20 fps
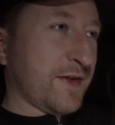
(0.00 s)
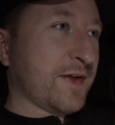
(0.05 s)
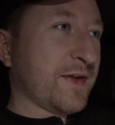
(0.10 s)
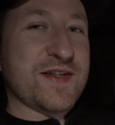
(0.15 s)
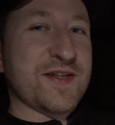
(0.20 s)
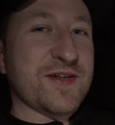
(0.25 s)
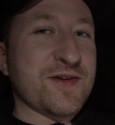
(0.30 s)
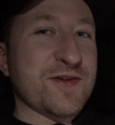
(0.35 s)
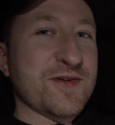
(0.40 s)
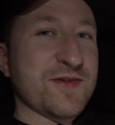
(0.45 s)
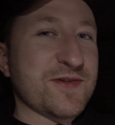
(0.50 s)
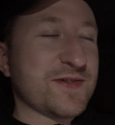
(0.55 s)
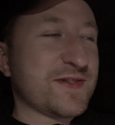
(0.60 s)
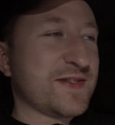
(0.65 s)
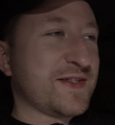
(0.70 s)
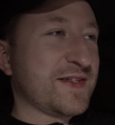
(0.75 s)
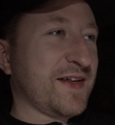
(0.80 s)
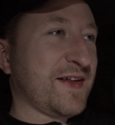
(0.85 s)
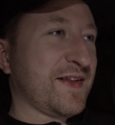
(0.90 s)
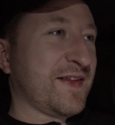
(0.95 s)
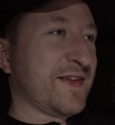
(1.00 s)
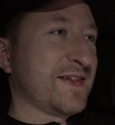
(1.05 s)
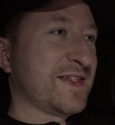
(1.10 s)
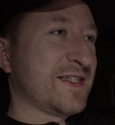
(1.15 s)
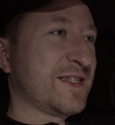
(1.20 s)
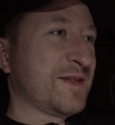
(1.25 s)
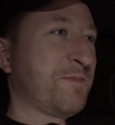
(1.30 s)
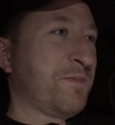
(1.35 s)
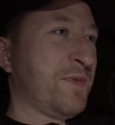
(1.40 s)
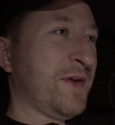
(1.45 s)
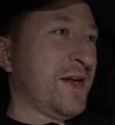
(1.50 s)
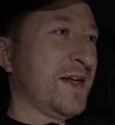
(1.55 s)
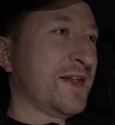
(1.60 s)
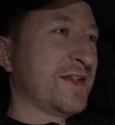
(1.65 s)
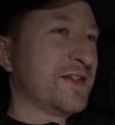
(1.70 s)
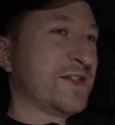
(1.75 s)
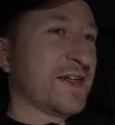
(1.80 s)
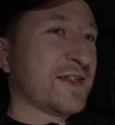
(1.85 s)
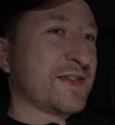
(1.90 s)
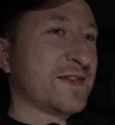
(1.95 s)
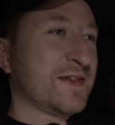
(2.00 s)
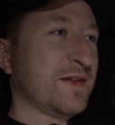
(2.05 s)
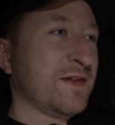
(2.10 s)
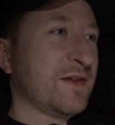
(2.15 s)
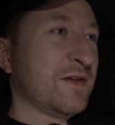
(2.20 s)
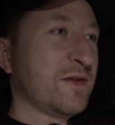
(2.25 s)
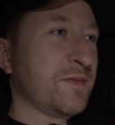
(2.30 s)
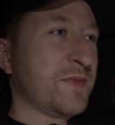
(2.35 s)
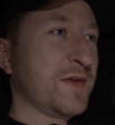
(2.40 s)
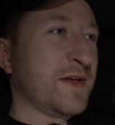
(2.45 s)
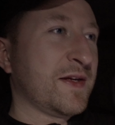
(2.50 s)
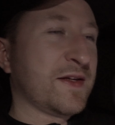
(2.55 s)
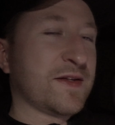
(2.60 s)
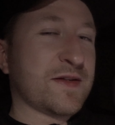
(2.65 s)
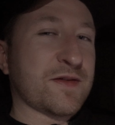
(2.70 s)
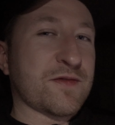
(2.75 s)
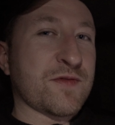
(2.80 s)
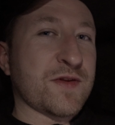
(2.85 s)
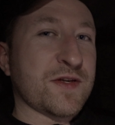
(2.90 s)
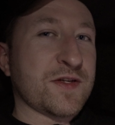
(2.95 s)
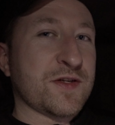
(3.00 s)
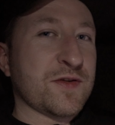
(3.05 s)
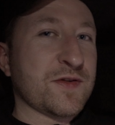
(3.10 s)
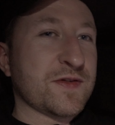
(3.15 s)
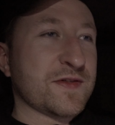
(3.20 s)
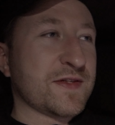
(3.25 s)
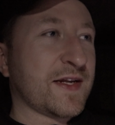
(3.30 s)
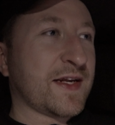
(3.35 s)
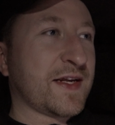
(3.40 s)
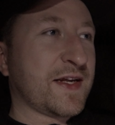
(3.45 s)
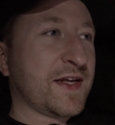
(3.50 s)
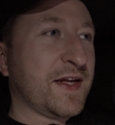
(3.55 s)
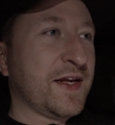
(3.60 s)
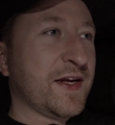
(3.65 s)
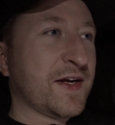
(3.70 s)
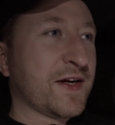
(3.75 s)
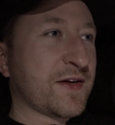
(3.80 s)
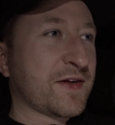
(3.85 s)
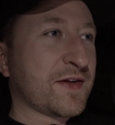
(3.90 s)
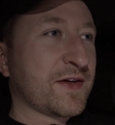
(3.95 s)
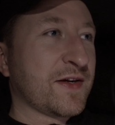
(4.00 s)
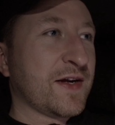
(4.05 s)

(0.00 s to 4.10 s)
Reduce the speed just a little bit, reduce the gear